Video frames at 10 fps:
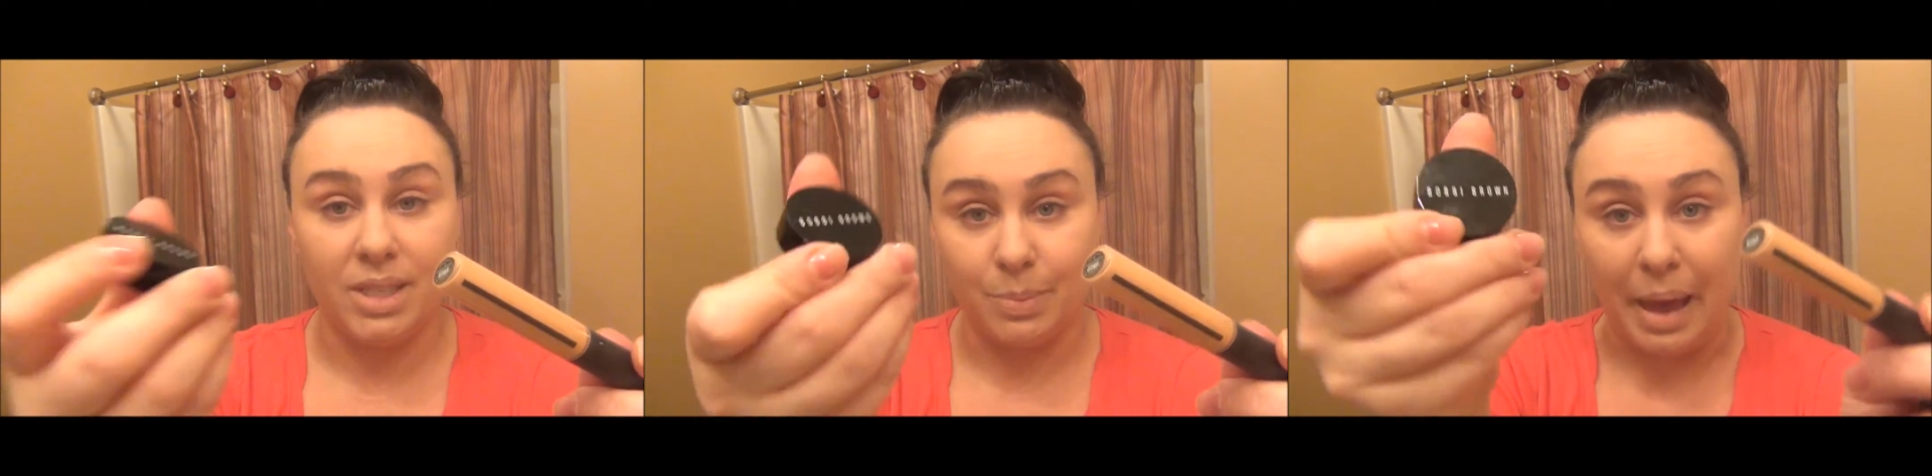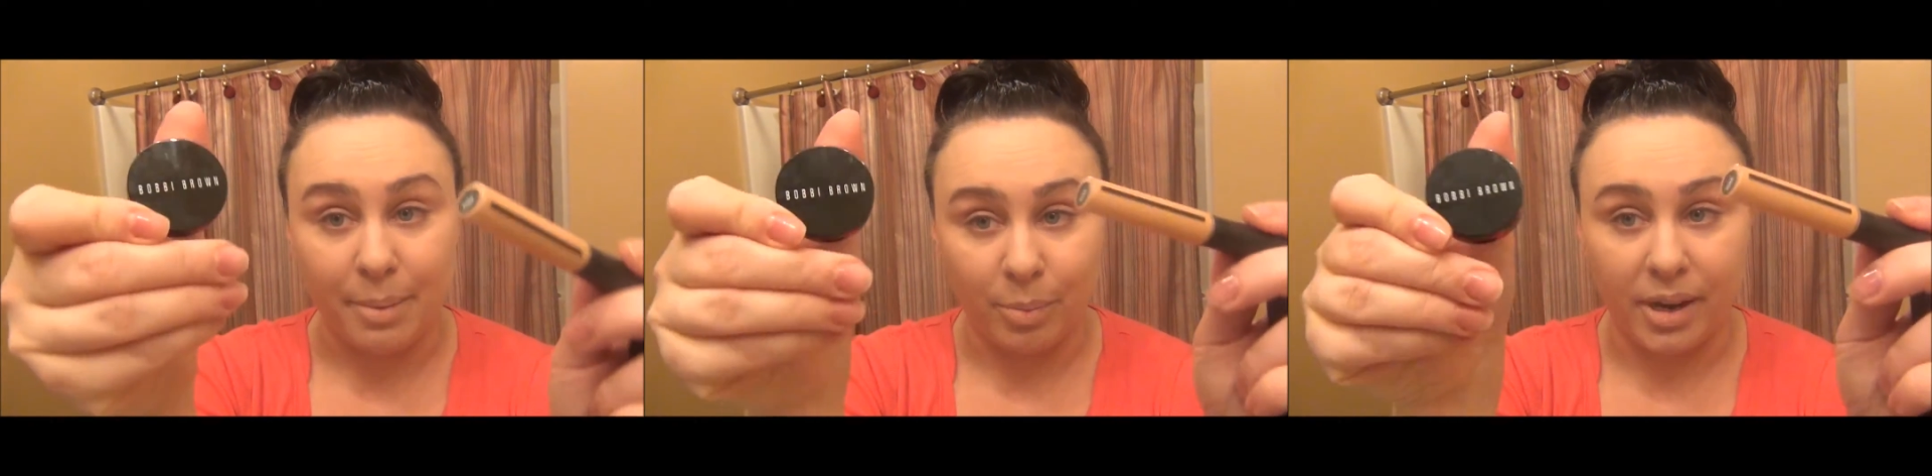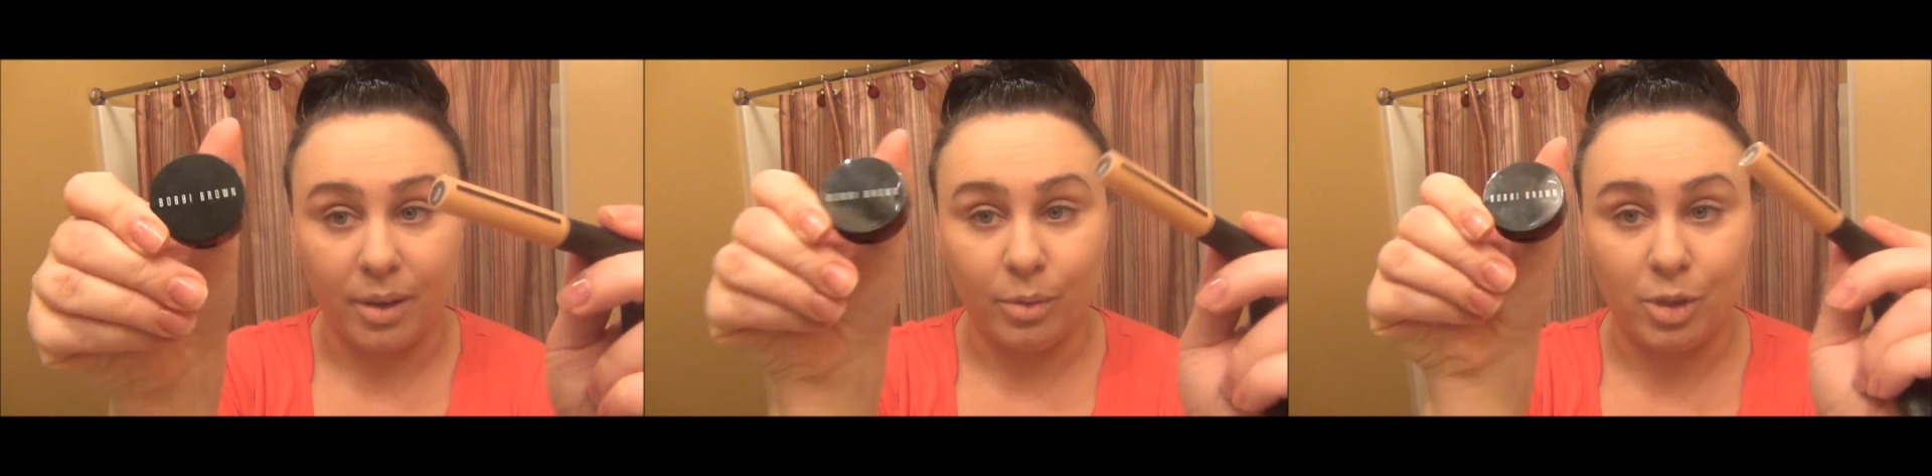this Bobbi
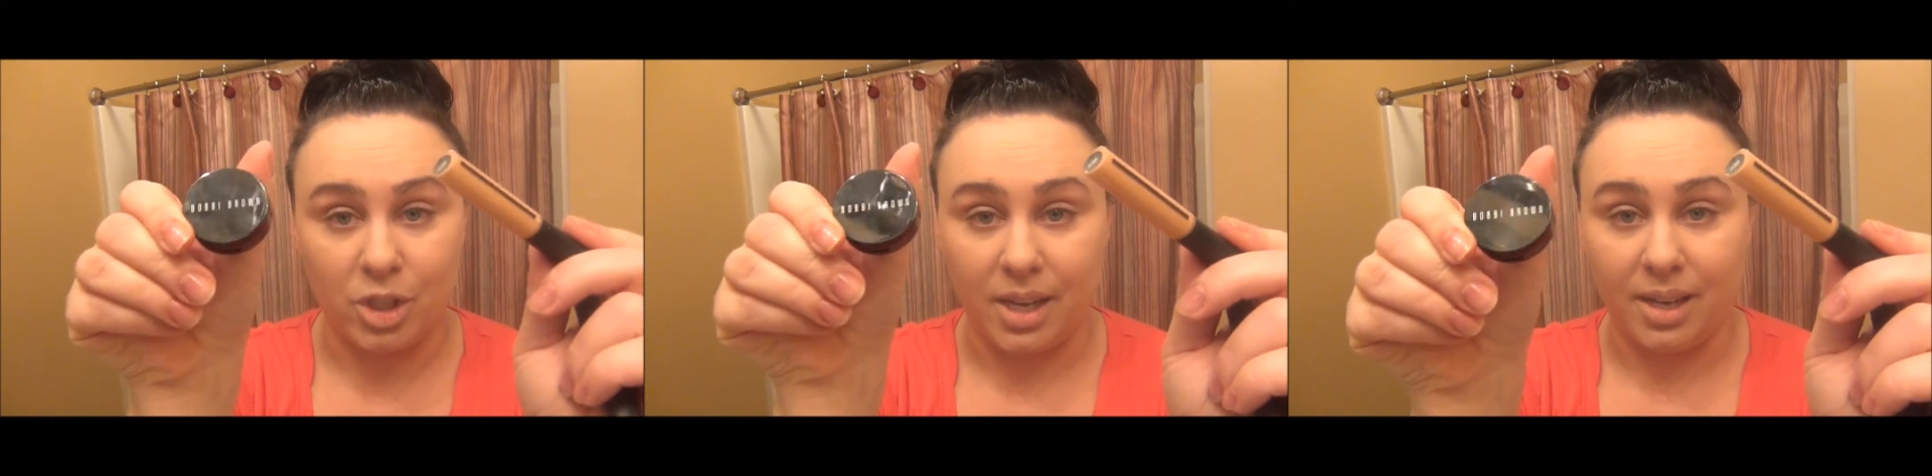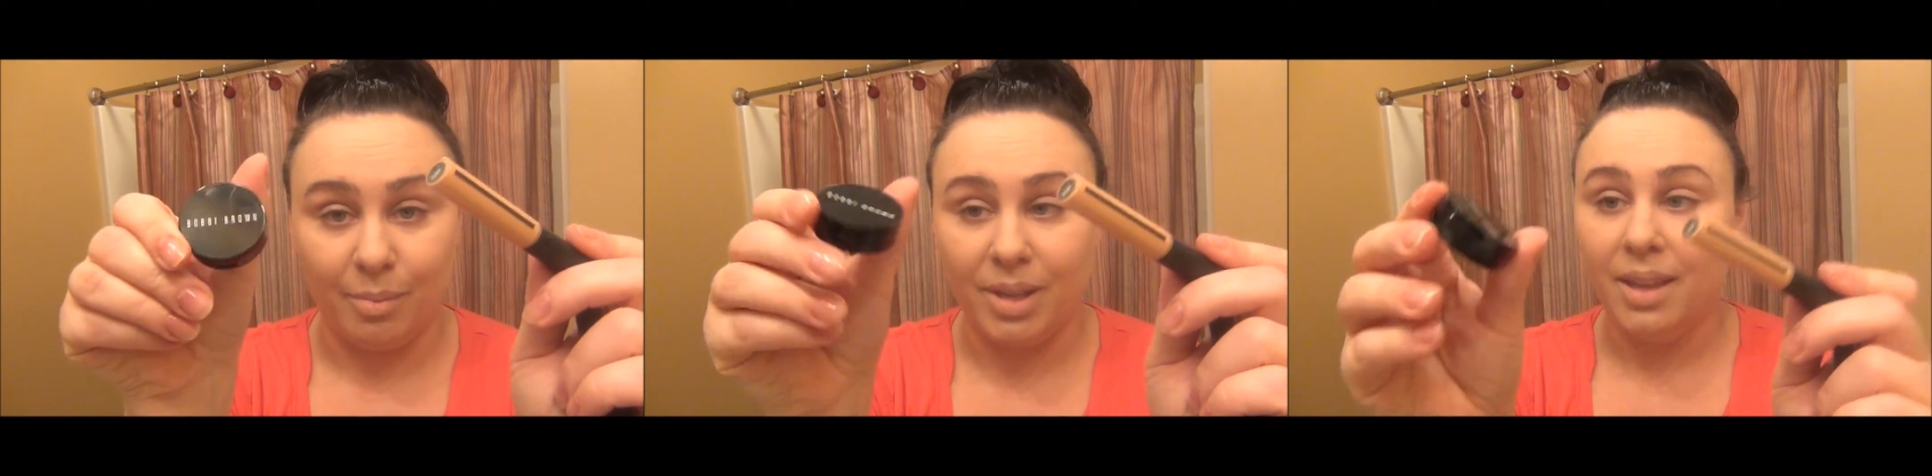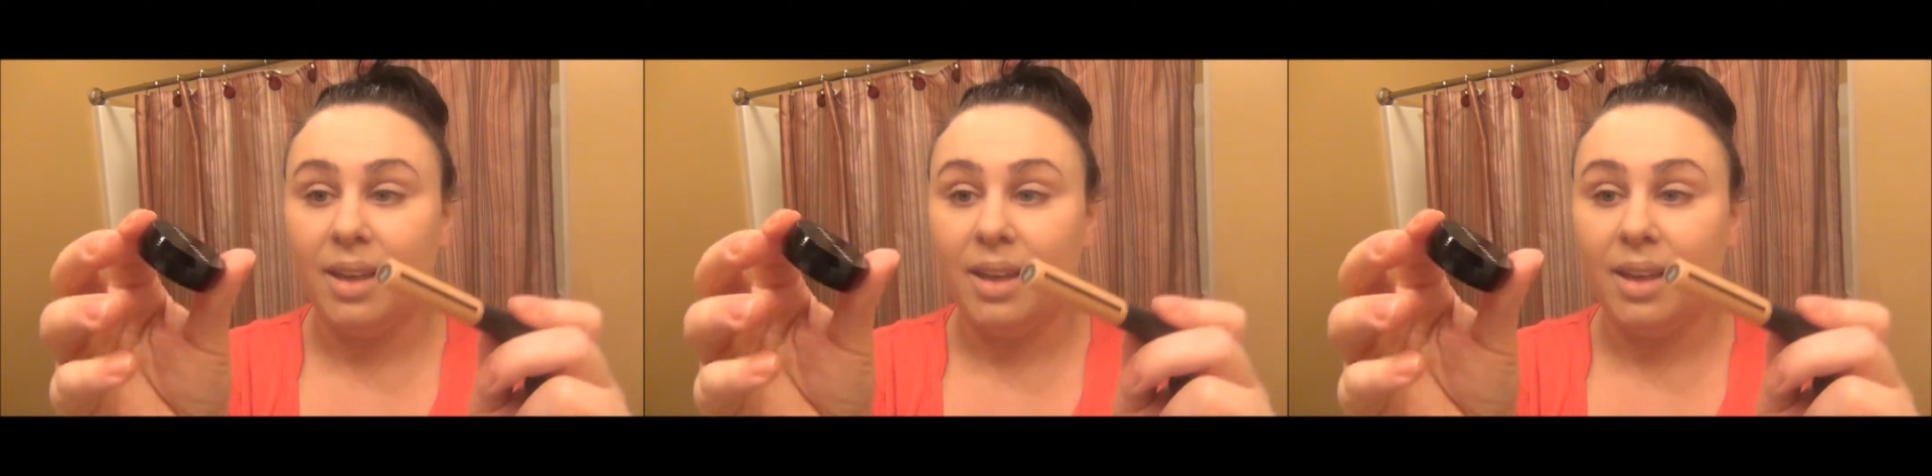Brown to shame.